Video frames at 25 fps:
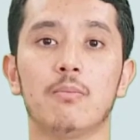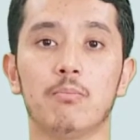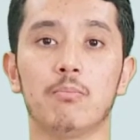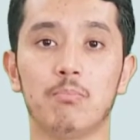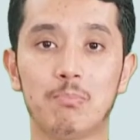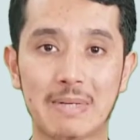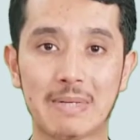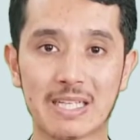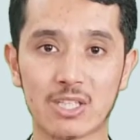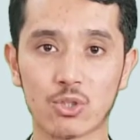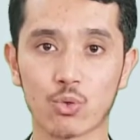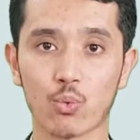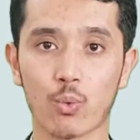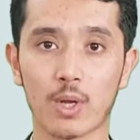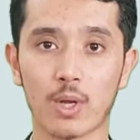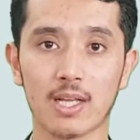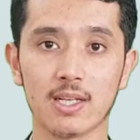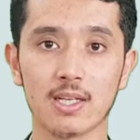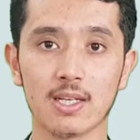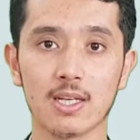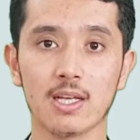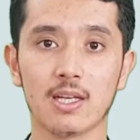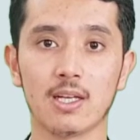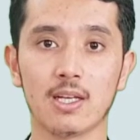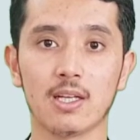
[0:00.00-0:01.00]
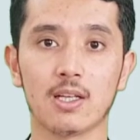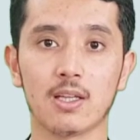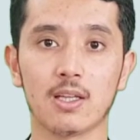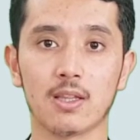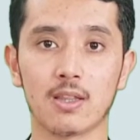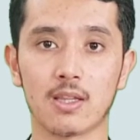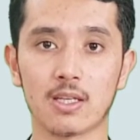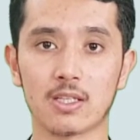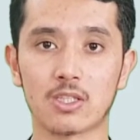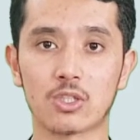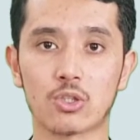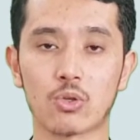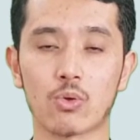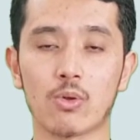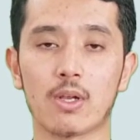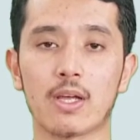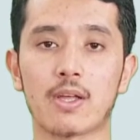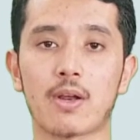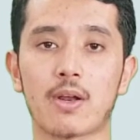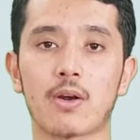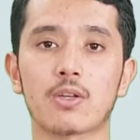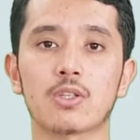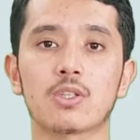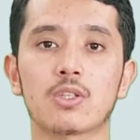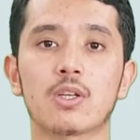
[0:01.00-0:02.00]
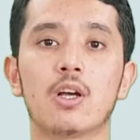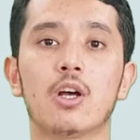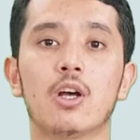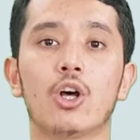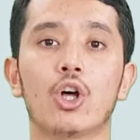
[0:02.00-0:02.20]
between these two letters.